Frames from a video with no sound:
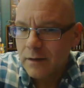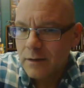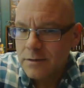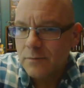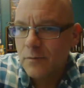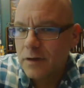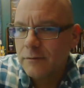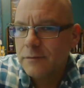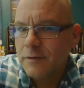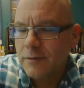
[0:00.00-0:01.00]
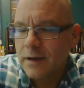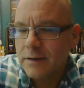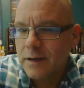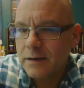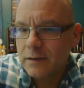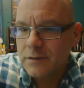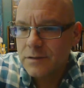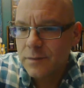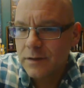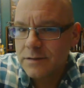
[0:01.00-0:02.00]
So I'm wondering if you've ever had that kind of
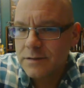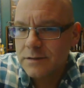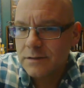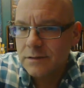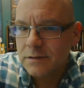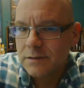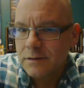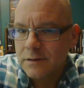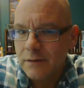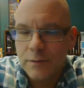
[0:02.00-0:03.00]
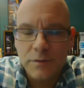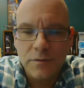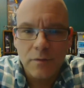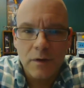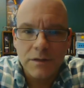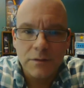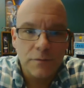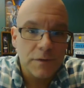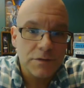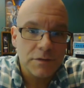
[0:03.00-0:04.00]
experience. Have you been drawn to
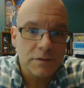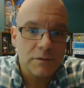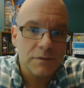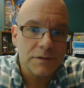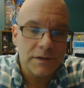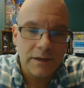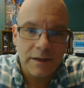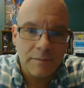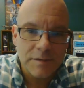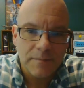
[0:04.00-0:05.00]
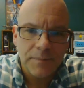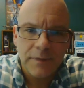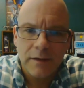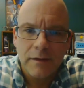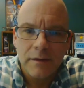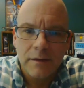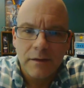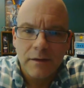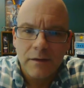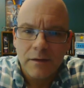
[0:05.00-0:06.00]
fiction or to games
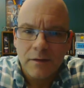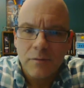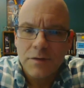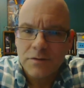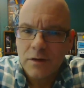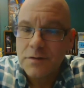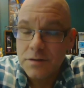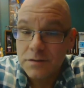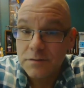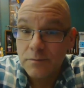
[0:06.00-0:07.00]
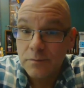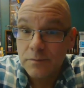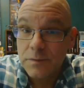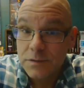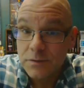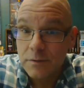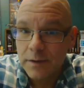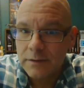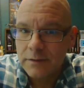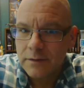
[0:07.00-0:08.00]
which are just
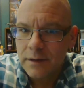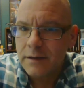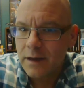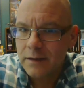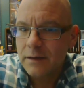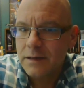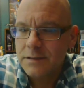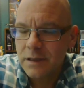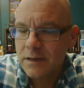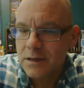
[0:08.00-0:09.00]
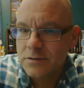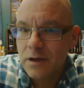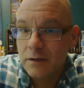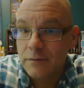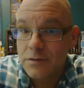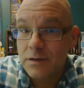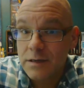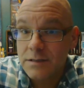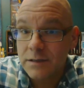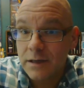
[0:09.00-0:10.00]
disturbing? And not, like I said, not shock for
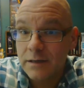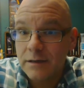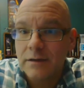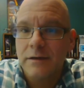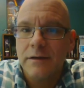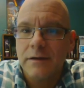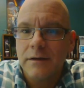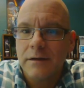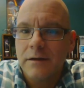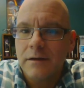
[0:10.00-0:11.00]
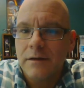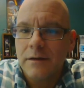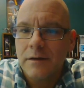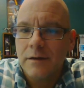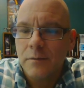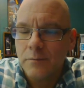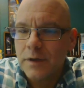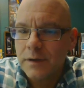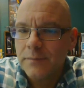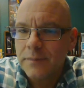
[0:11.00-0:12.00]
shock's sake,
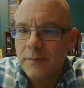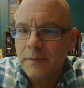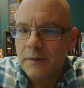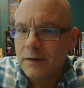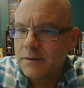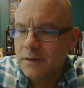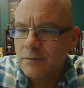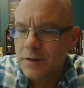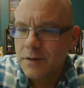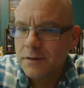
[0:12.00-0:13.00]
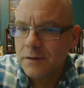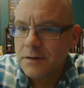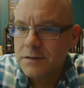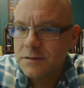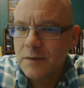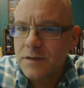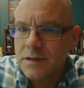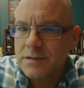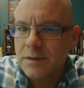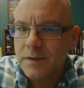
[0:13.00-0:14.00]
but that deal with
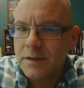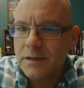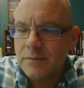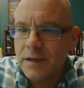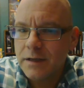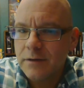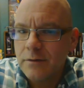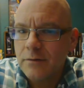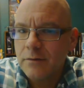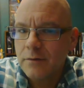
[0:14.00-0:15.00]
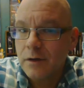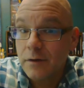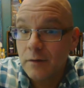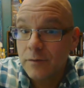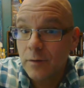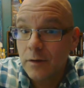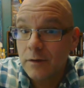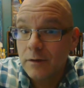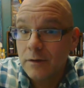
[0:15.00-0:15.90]
subjects that begin to make you uncomfortable.